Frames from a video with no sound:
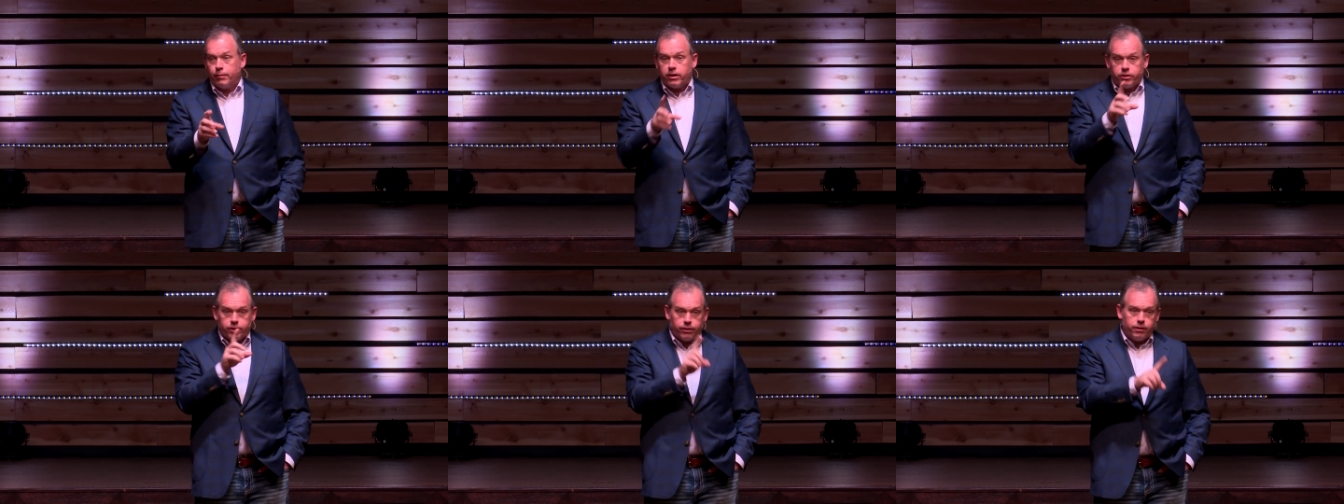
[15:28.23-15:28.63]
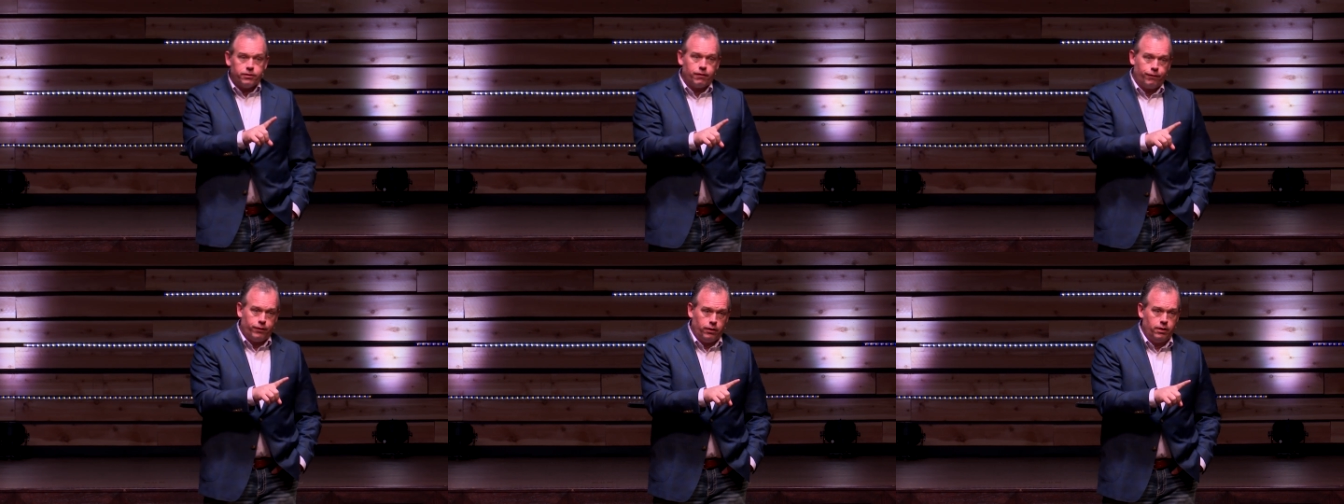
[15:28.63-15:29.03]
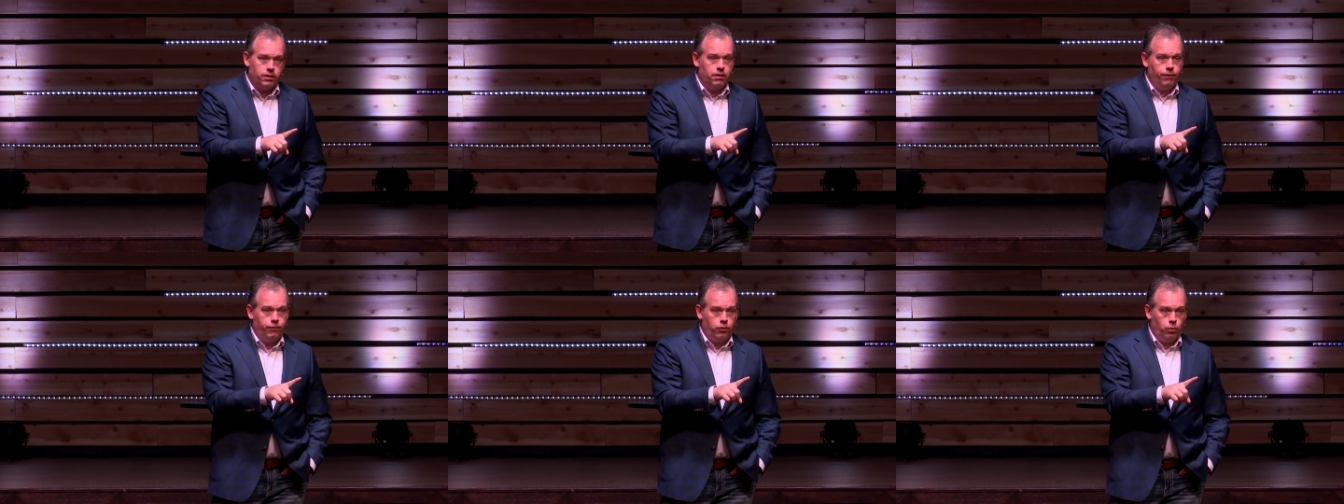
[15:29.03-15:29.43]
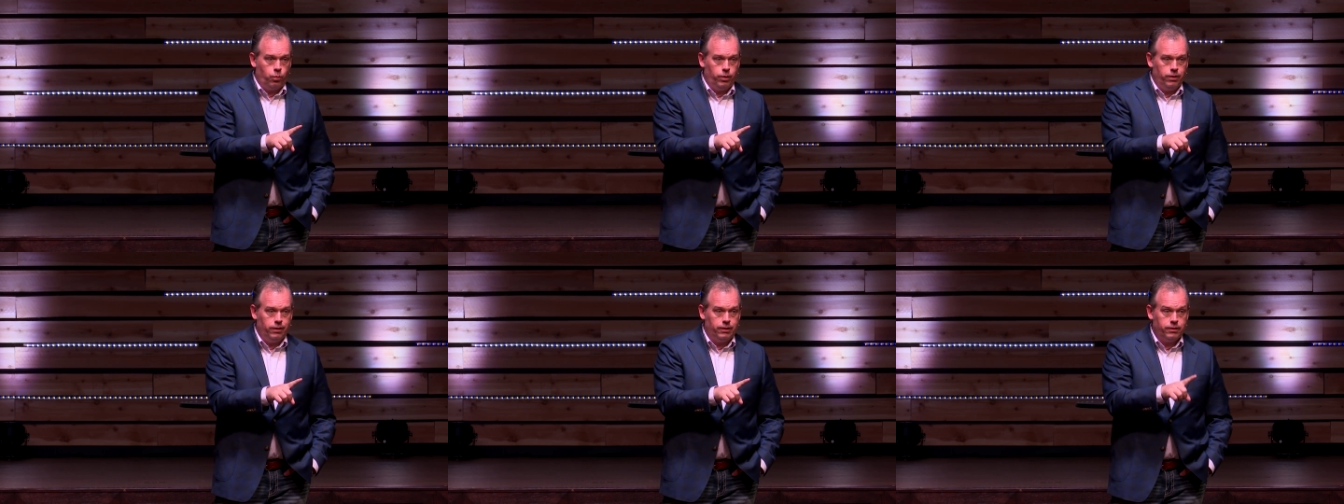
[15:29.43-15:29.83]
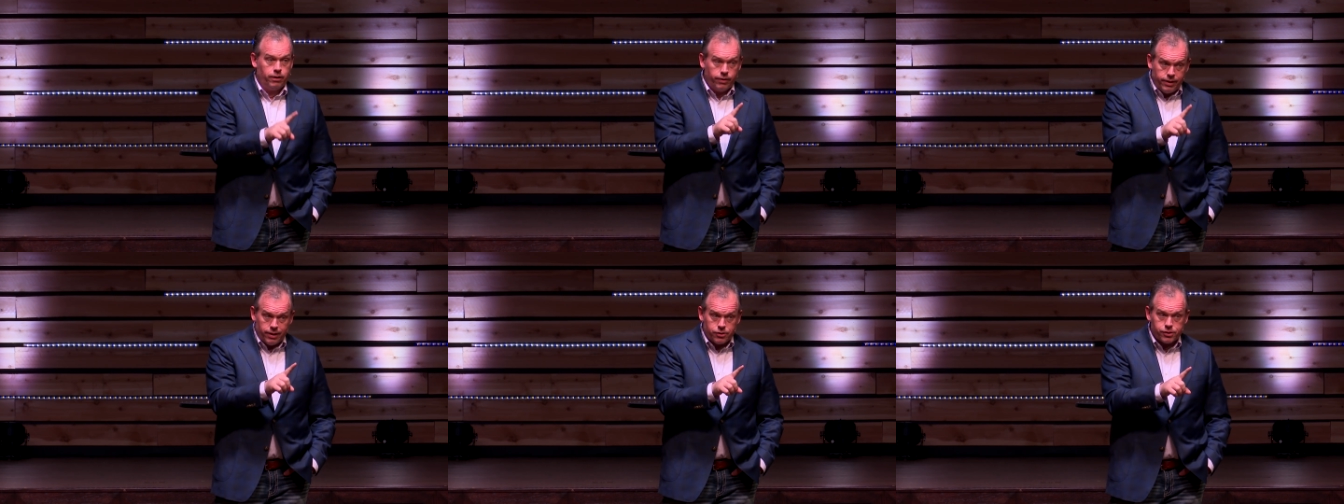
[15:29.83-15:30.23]
because there is a filling if you're willing.
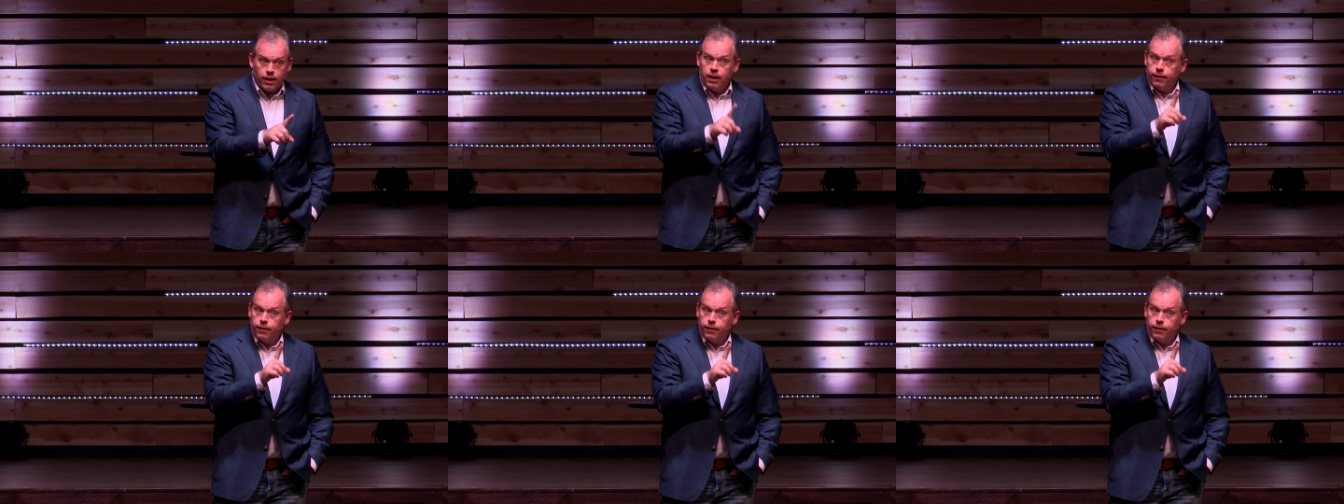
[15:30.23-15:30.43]
There is.